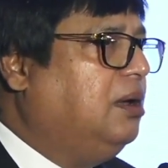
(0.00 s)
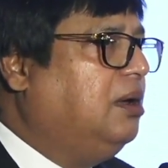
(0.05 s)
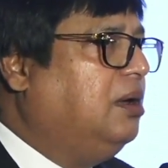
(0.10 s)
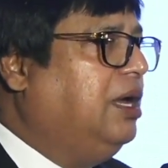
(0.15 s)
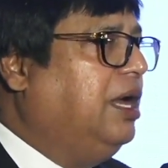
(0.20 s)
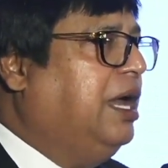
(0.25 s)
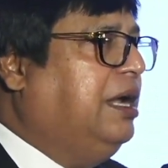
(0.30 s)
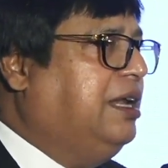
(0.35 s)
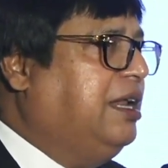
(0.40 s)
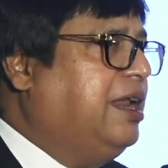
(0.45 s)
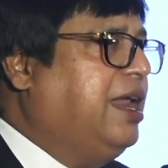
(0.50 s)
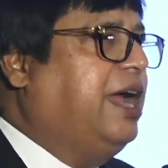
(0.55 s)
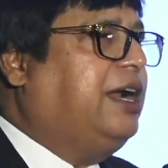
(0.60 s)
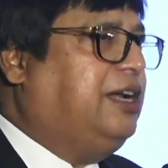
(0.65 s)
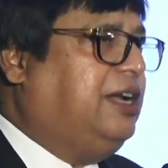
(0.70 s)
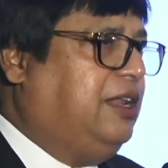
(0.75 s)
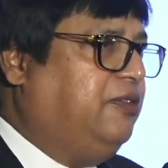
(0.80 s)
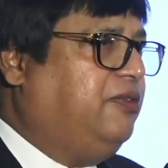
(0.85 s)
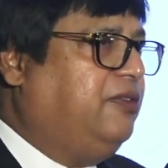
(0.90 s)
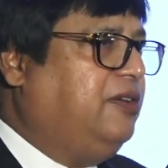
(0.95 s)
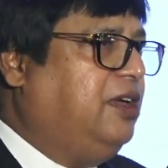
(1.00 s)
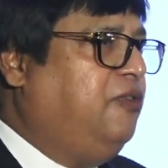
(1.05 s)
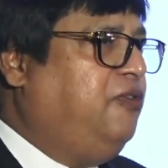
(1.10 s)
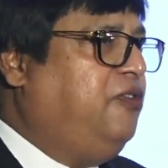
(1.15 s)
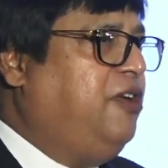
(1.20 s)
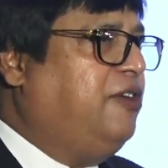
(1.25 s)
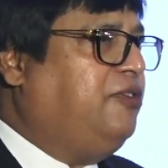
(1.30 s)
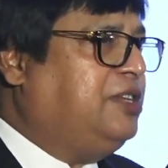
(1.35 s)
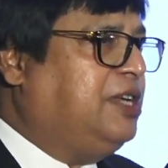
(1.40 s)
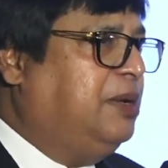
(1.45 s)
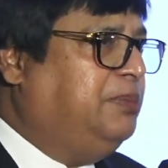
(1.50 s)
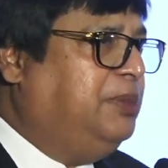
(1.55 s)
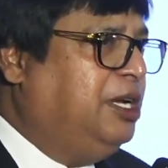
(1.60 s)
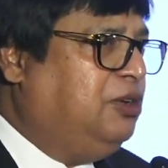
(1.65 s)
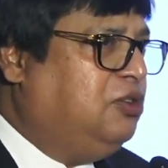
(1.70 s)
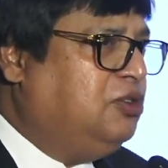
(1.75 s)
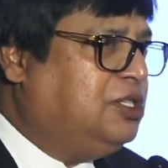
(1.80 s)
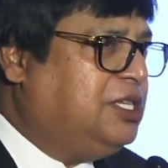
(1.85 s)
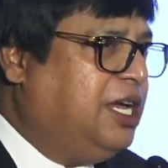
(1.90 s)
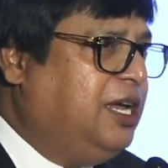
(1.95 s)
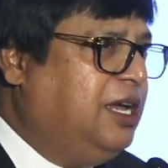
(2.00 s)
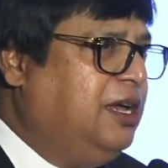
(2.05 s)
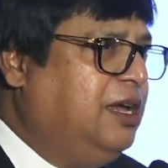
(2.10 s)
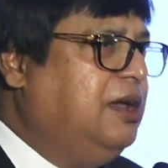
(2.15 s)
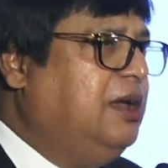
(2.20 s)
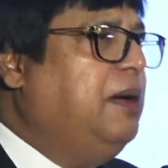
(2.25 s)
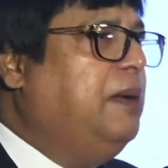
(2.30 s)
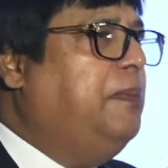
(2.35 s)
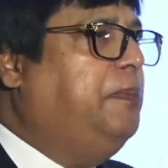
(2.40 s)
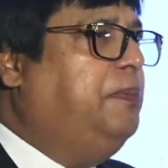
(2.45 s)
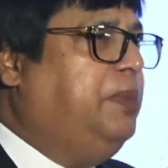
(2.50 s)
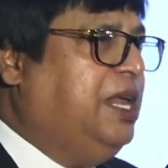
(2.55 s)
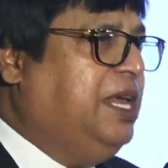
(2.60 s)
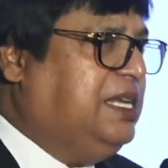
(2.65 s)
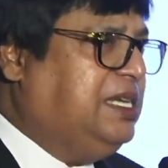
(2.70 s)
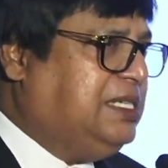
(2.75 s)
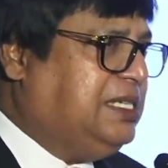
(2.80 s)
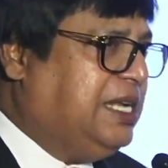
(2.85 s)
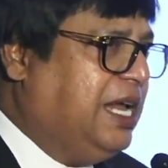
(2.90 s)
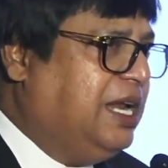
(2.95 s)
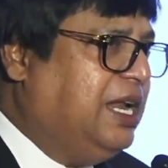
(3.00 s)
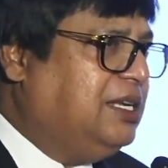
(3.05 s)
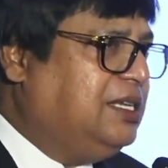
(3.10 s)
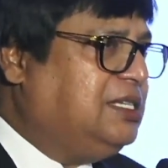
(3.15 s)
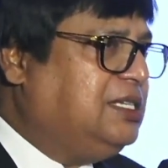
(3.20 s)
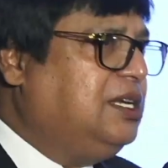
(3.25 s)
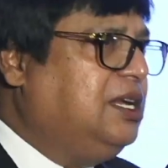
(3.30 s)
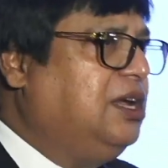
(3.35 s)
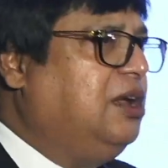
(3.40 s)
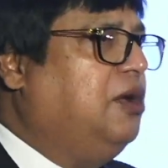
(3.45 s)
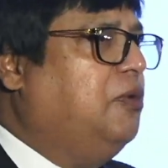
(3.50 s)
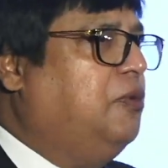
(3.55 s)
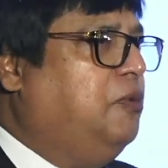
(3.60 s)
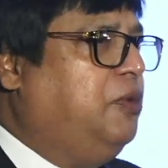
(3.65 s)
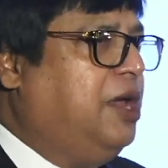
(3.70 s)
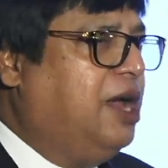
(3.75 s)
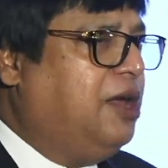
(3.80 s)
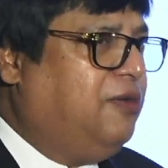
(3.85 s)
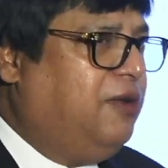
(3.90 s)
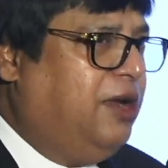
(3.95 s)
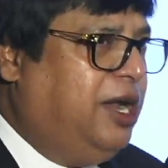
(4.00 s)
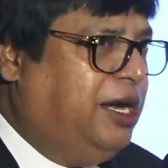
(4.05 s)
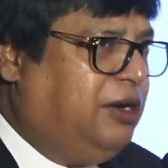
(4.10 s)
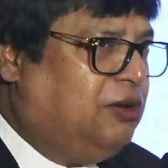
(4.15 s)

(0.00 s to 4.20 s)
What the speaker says: interactive. If you have something to say, please tell us. We are willing to